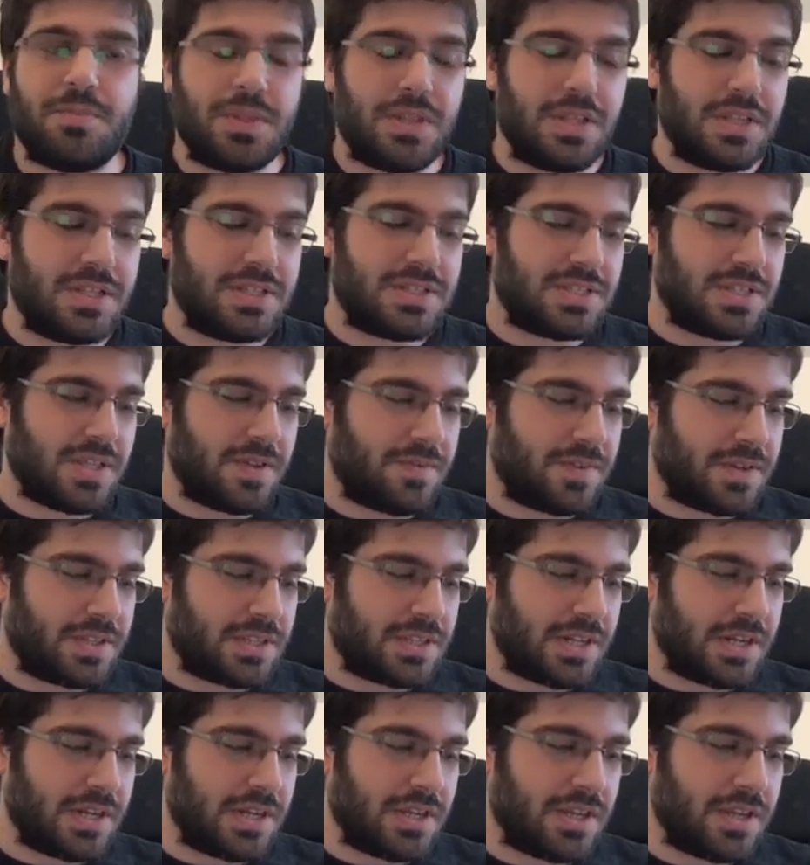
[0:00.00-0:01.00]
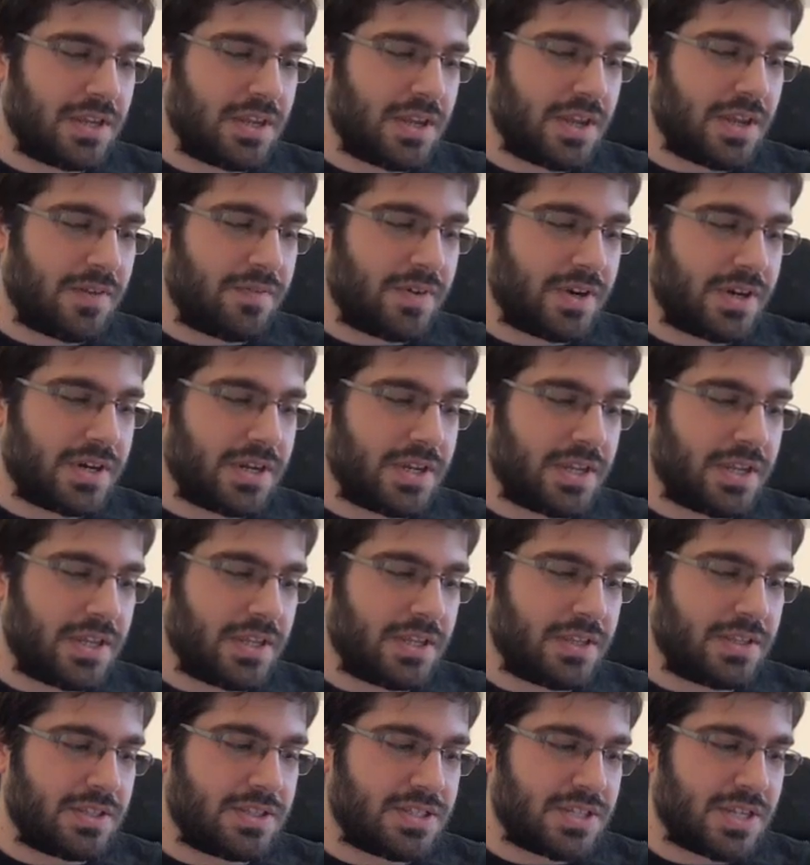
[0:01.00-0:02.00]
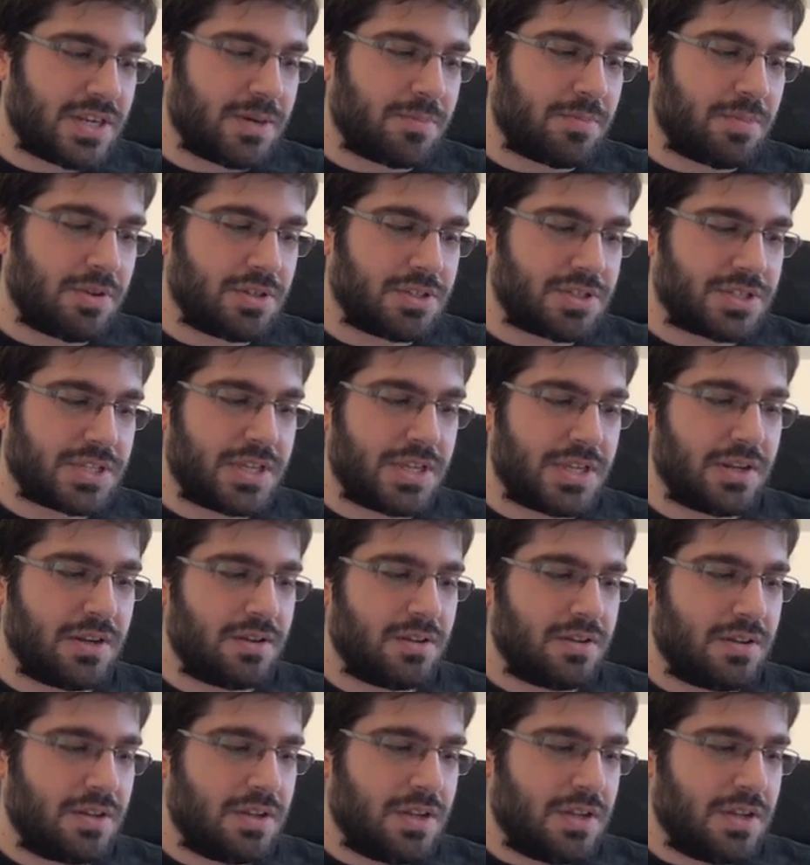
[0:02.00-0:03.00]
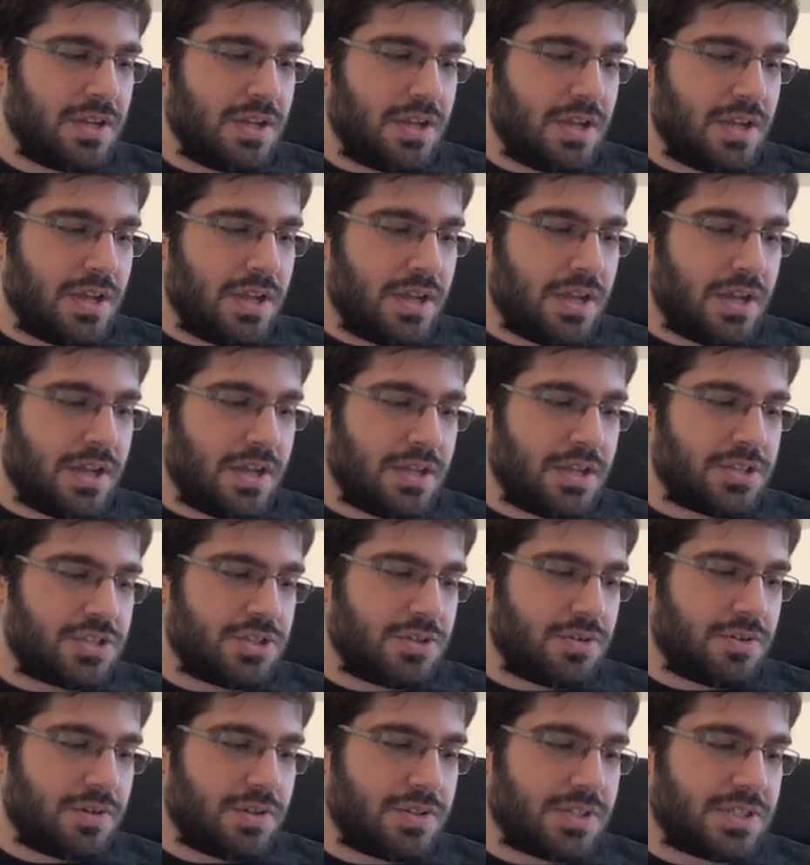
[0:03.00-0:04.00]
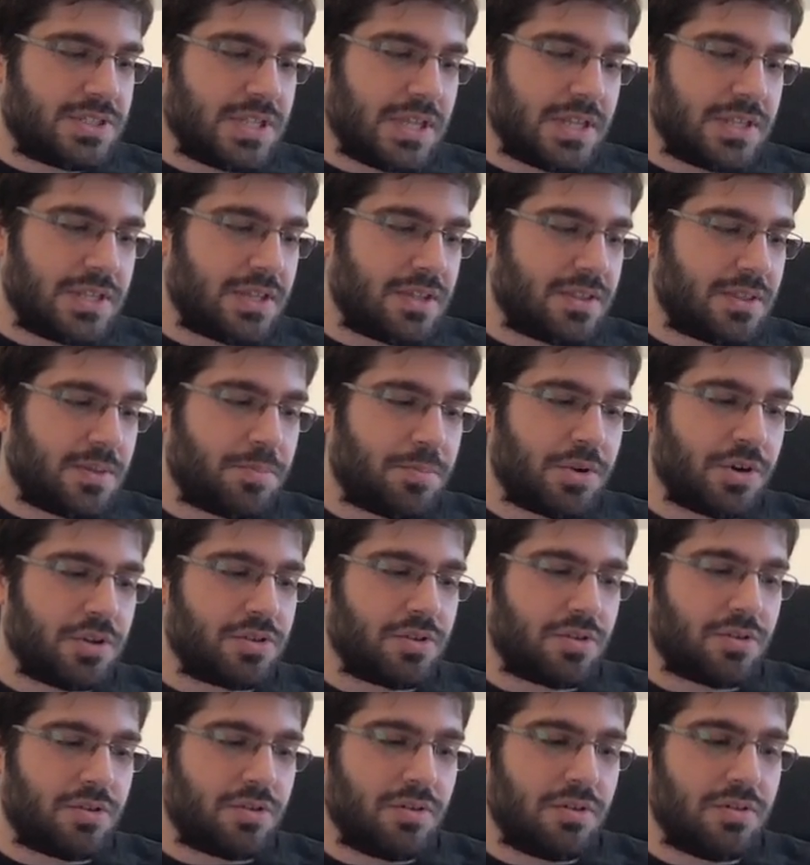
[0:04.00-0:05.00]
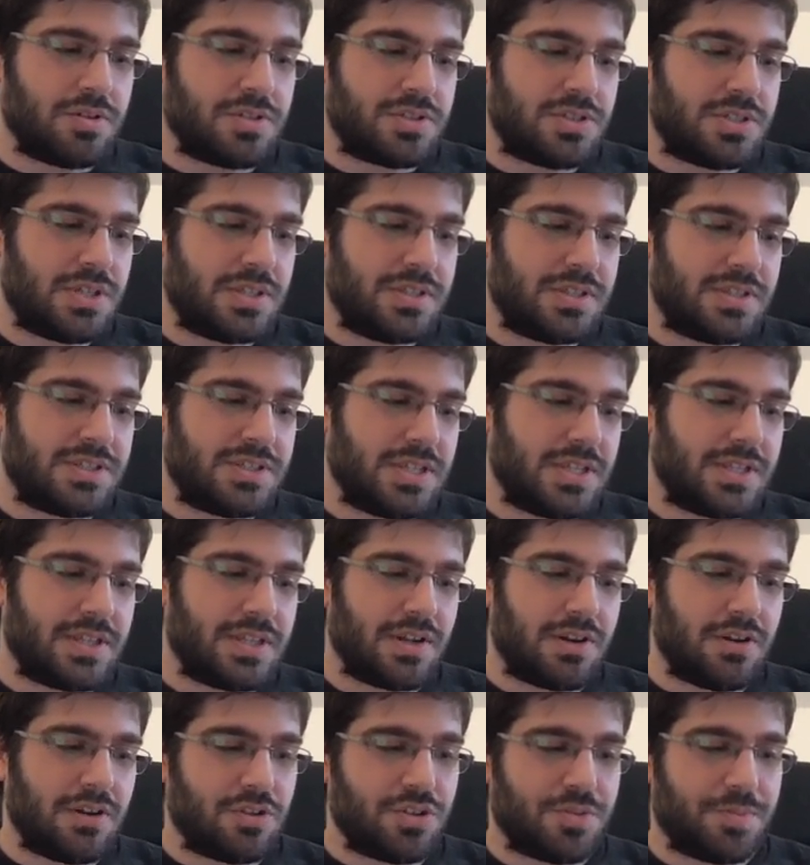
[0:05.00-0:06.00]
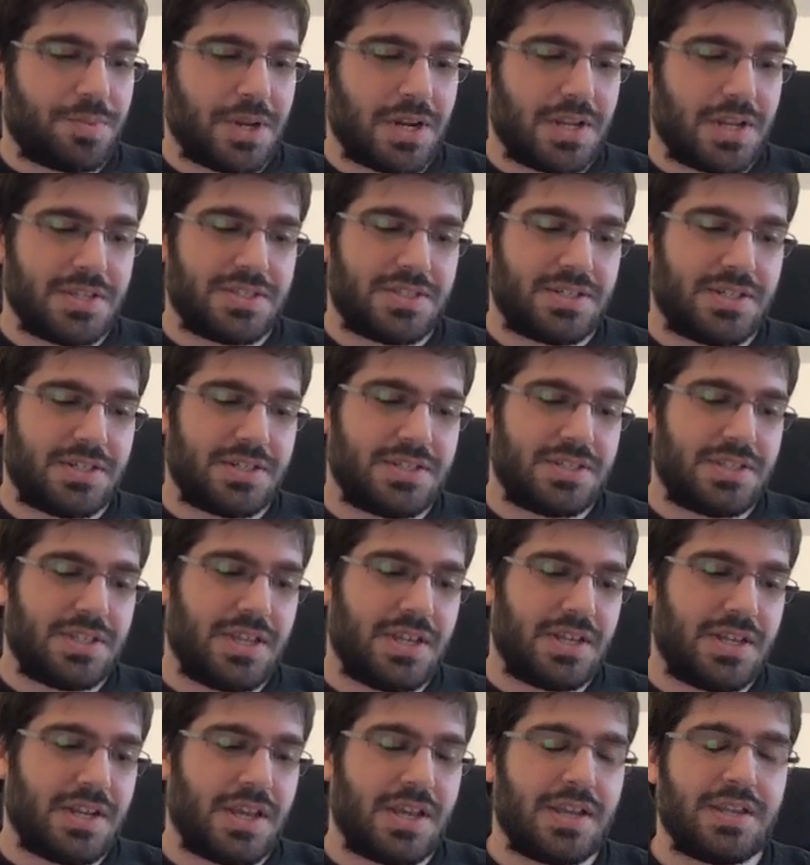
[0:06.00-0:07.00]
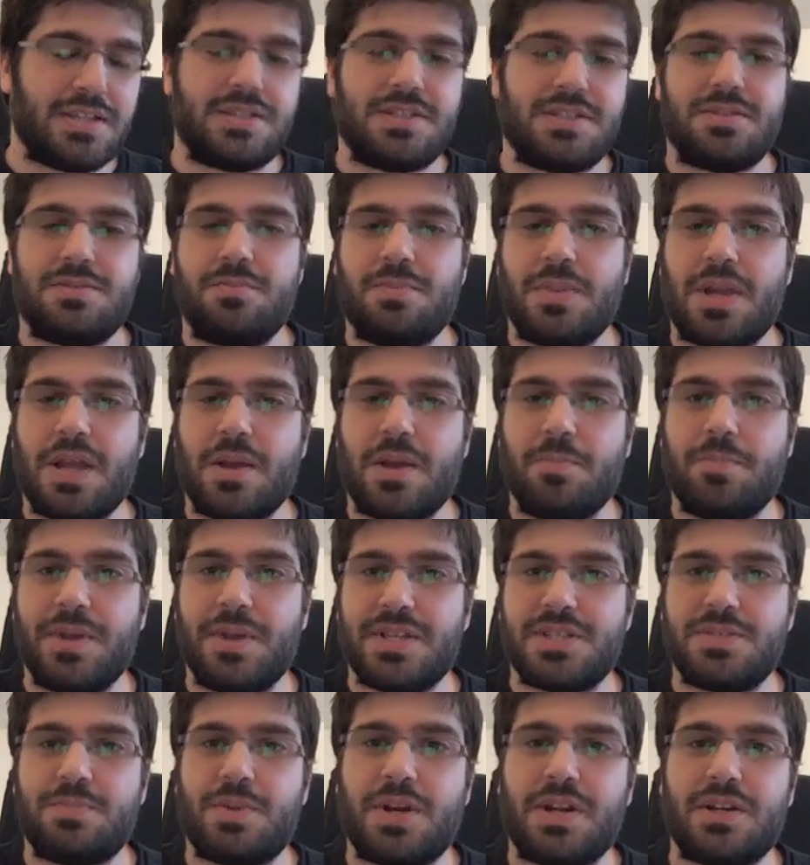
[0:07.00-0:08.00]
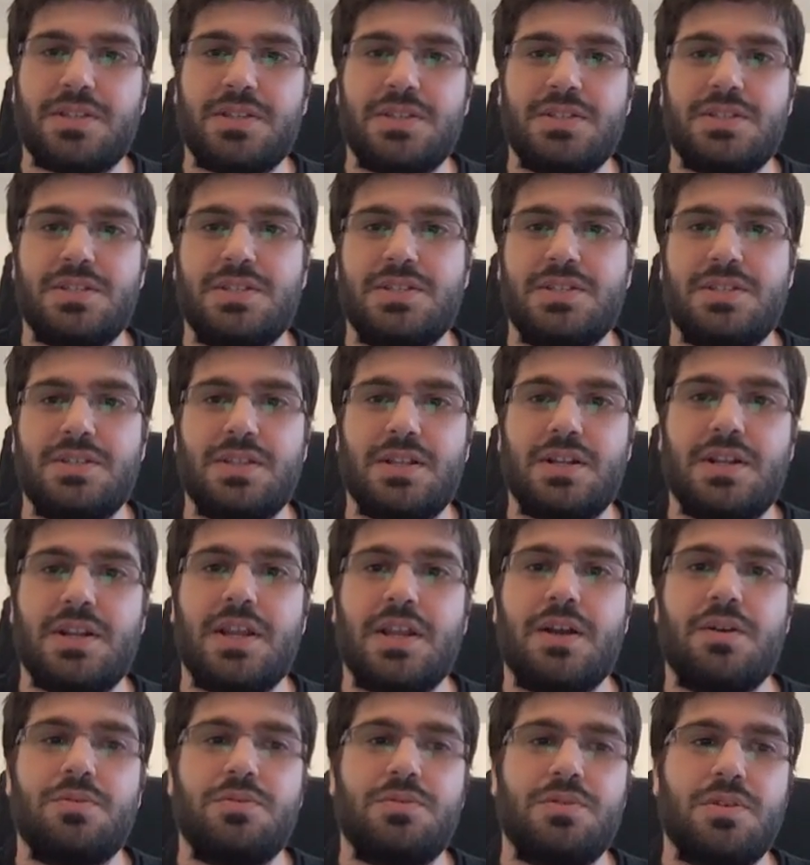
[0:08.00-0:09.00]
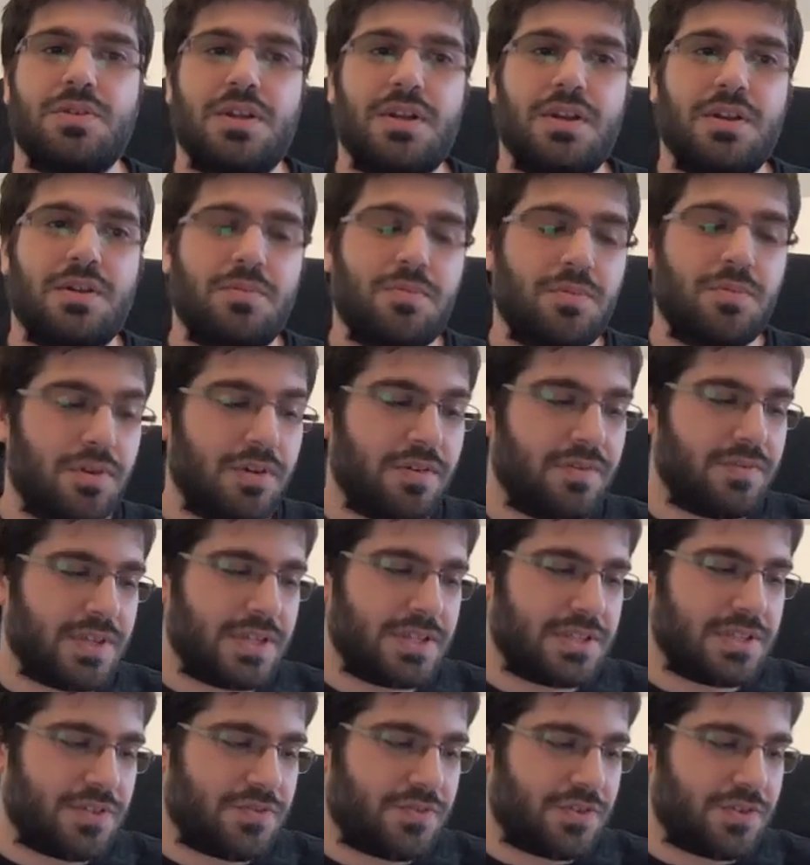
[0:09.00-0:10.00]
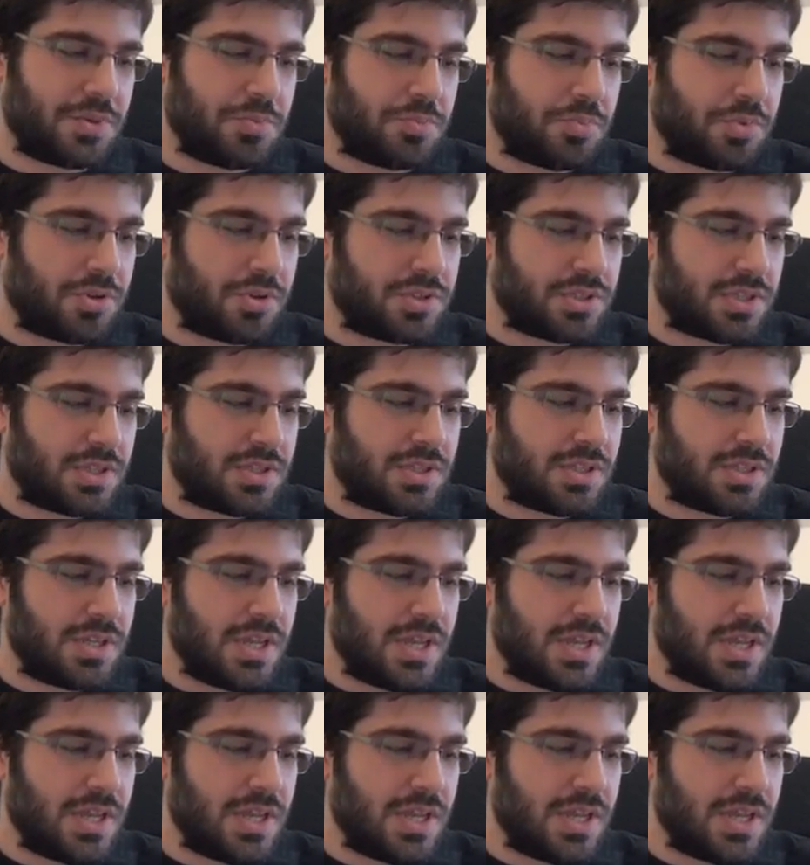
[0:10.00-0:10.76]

It's definitely a very desirable skill. So understanding the protocols, understanding load balancers, DNS, best practices in the cloud, all of that is very important.